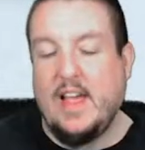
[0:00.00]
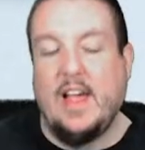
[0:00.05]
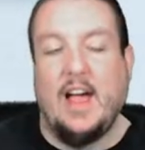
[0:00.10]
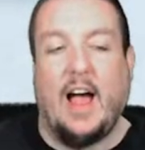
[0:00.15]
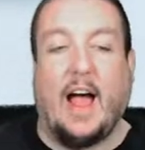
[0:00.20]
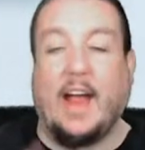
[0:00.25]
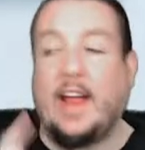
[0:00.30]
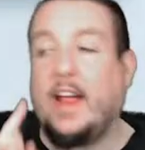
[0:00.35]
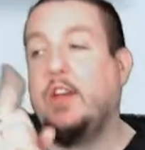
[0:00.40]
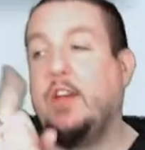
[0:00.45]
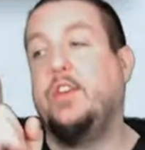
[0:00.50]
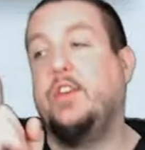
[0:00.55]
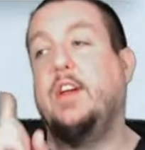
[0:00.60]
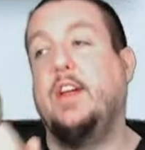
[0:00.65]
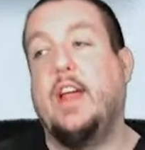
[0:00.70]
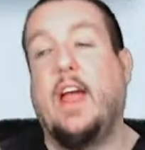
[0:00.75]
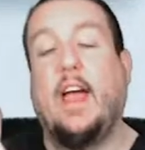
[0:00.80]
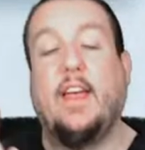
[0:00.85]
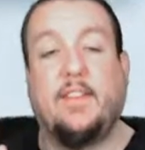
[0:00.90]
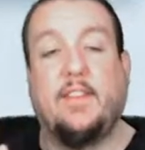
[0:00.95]
I got to show you
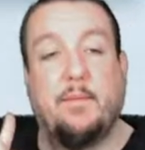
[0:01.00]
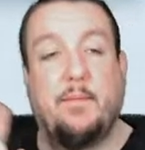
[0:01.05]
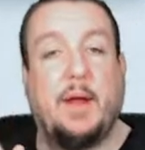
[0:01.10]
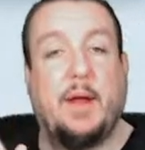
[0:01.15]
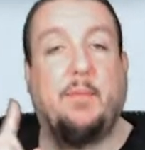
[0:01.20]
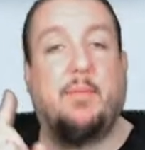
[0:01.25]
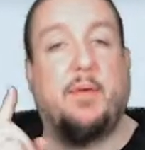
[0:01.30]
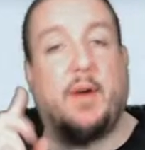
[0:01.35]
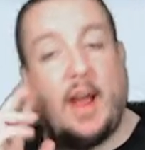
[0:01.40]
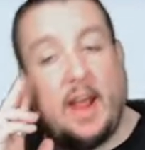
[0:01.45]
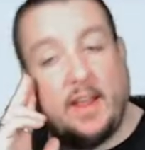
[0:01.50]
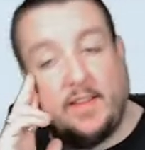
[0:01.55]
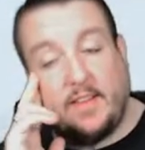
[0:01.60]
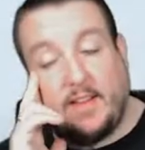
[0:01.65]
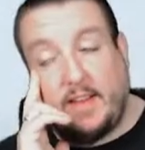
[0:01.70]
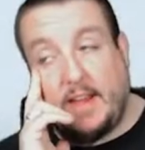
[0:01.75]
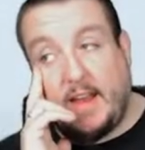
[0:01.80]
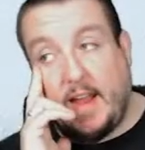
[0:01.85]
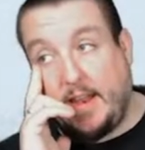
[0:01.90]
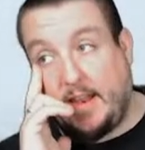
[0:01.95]
guys the big prize at
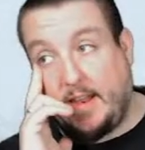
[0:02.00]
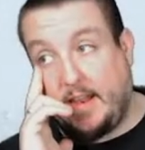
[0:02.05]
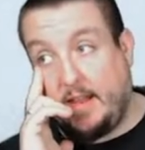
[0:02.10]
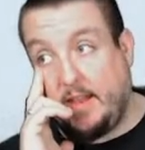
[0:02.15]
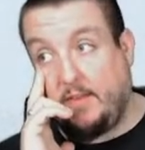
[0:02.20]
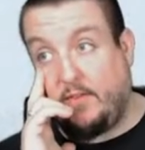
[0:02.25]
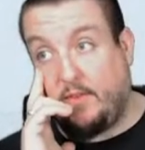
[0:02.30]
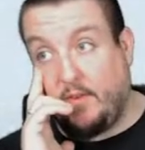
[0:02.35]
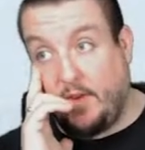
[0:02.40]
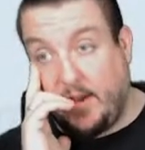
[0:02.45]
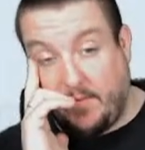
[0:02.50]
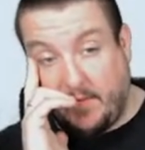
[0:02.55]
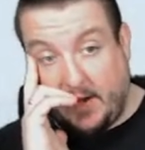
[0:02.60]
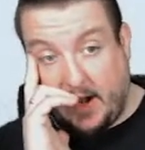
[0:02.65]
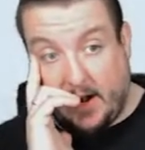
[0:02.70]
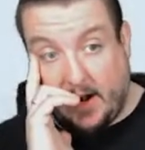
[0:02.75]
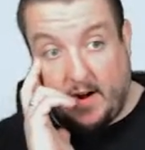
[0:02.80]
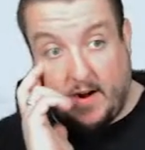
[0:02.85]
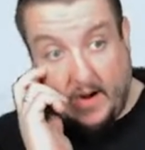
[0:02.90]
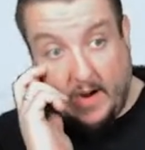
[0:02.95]
the end of the stream
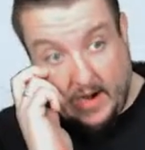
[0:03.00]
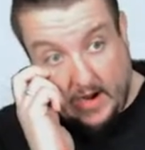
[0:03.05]
here.